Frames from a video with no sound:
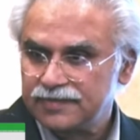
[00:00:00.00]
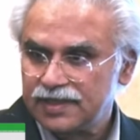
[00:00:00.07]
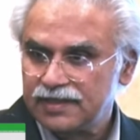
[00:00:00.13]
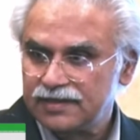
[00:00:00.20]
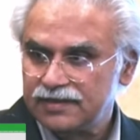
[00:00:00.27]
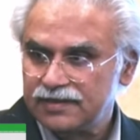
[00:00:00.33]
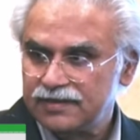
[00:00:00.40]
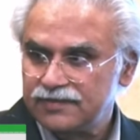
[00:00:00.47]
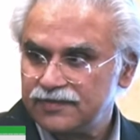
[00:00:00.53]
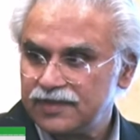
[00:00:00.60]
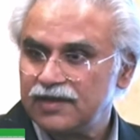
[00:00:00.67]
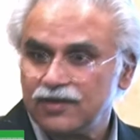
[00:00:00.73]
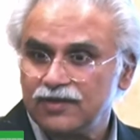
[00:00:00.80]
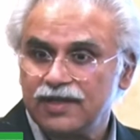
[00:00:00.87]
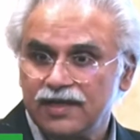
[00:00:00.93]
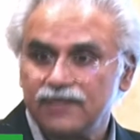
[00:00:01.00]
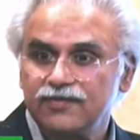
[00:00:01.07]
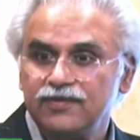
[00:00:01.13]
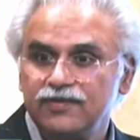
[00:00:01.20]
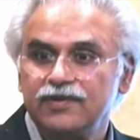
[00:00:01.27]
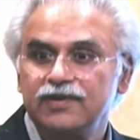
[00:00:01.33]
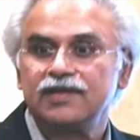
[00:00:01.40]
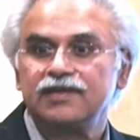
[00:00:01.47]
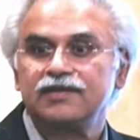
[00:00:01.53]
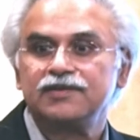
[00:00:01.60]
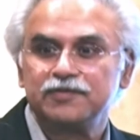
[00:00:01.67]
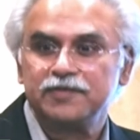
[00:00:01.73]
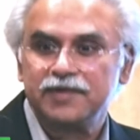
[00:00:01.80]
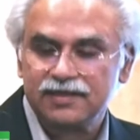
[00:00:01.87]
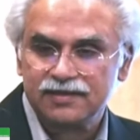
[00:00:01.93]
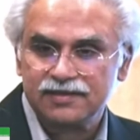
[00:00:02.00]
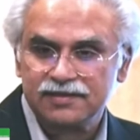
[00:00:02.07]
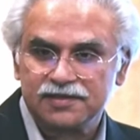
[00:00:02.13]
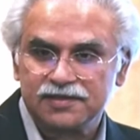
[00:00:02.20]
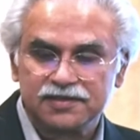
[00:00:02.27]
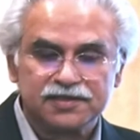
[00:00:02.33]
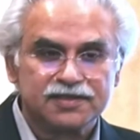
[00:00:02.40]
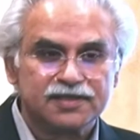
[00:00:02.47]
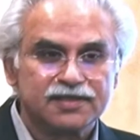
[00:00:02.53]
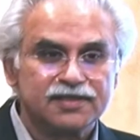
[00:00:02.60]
And we are now thankful that you made this decision,